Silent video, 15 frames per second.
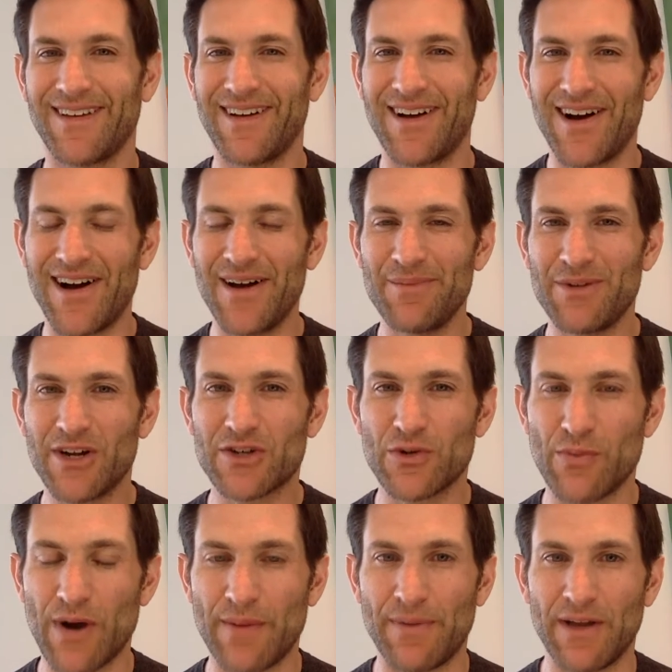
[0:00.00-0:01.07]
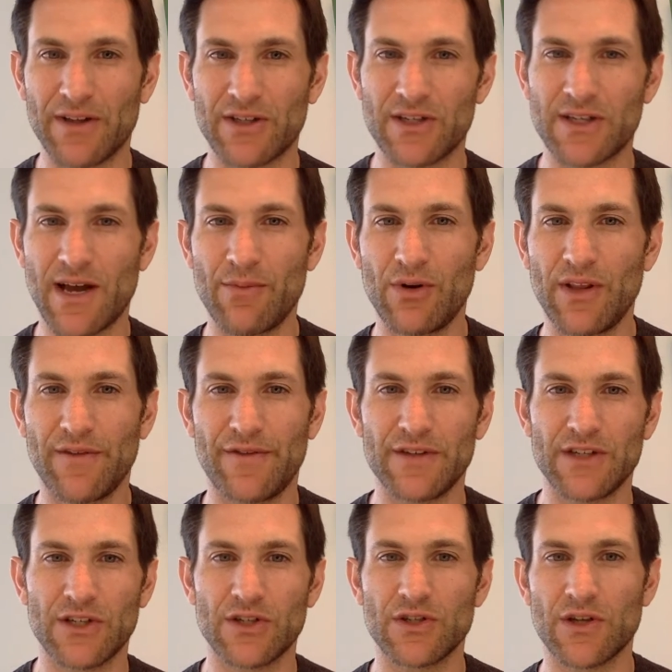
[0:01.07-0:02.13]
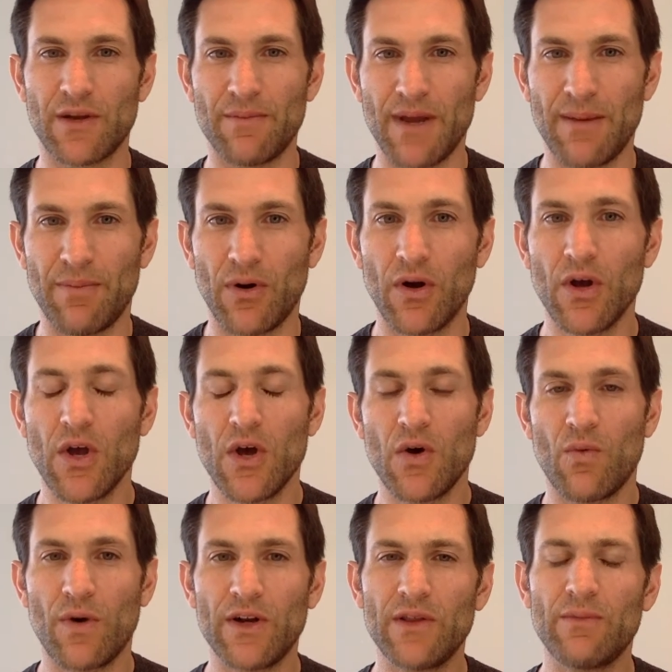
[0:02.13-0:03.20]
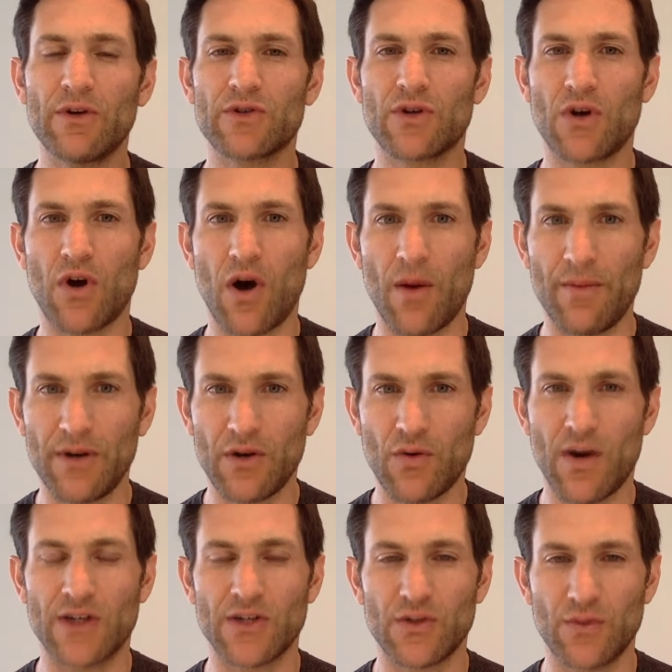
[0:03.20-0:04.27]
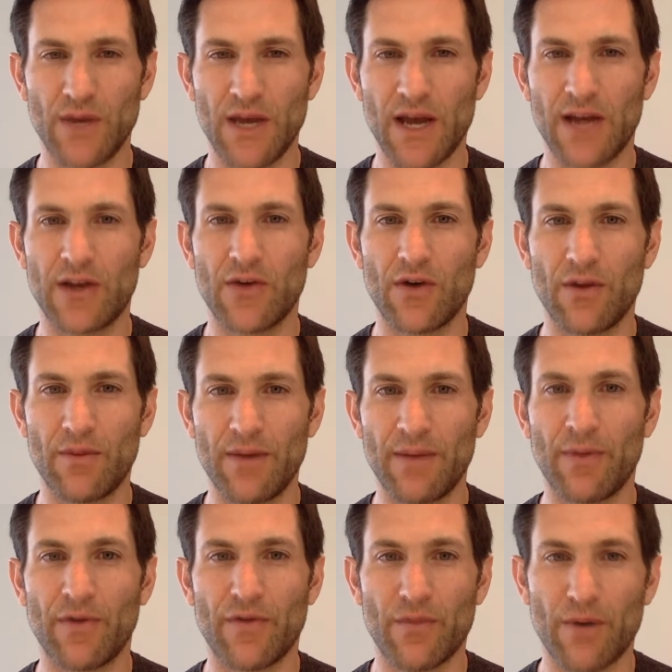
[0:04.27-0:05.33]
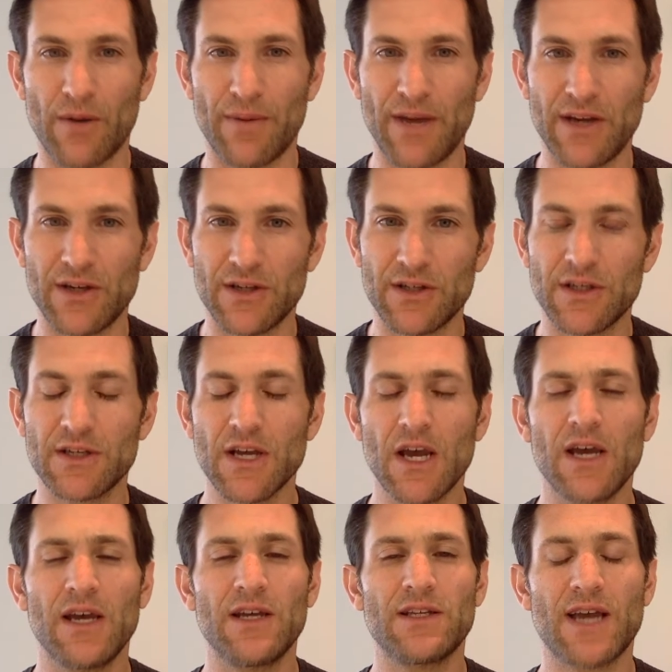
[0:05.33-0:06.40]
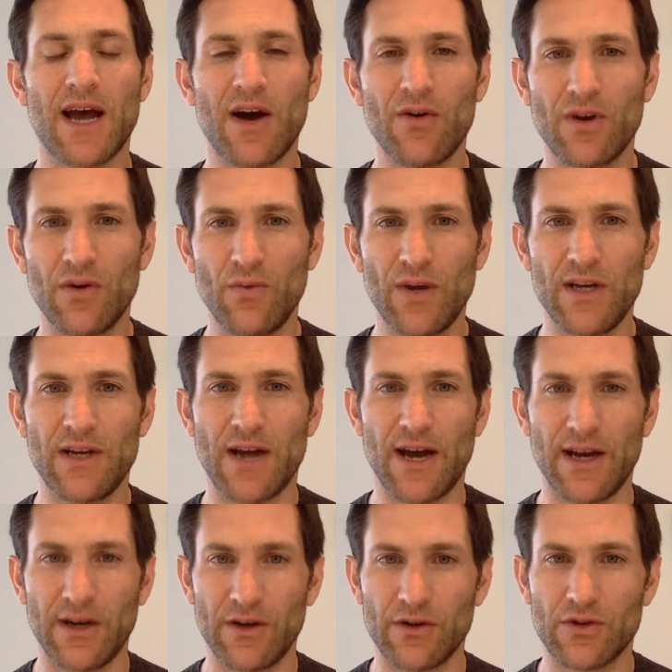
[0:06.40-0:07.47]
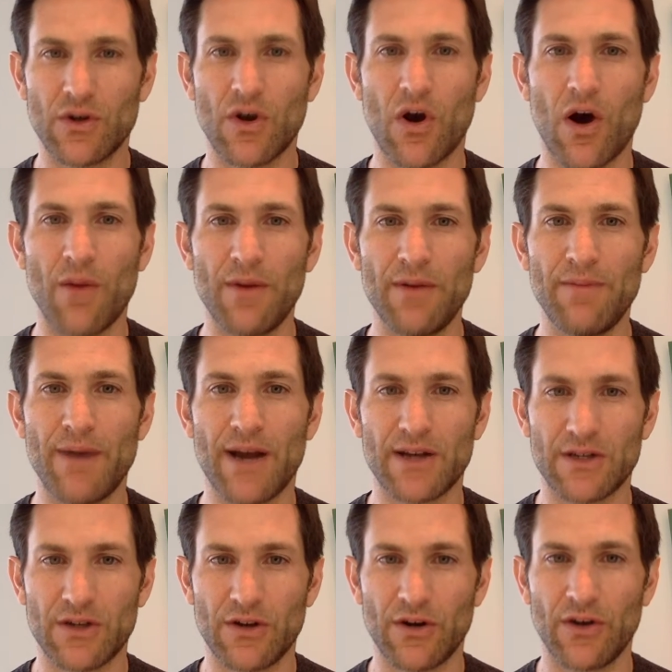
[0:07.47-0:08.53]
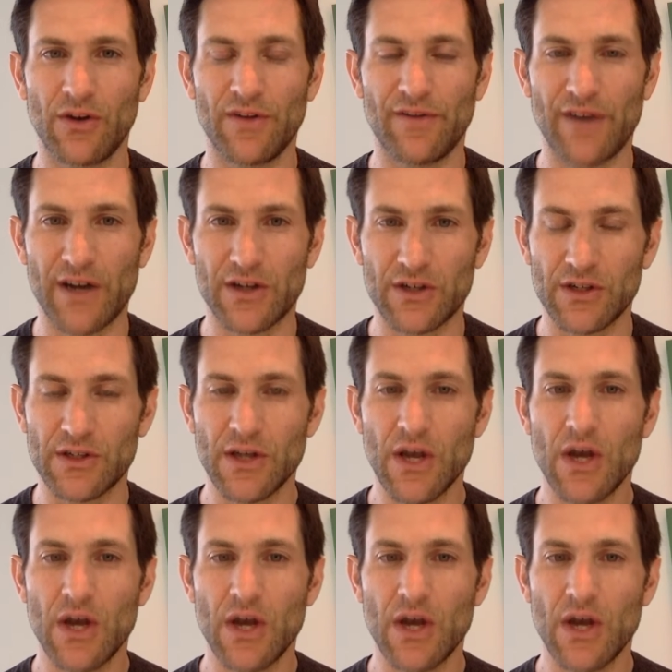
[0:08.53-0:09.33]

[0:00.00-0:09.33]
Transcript: Hi, I'm Dr. Brett Belchitz. I'm one of the physicians on Maple. One of the most common questions we get here on Maple from our patients is how can we diagnose common bacterial infections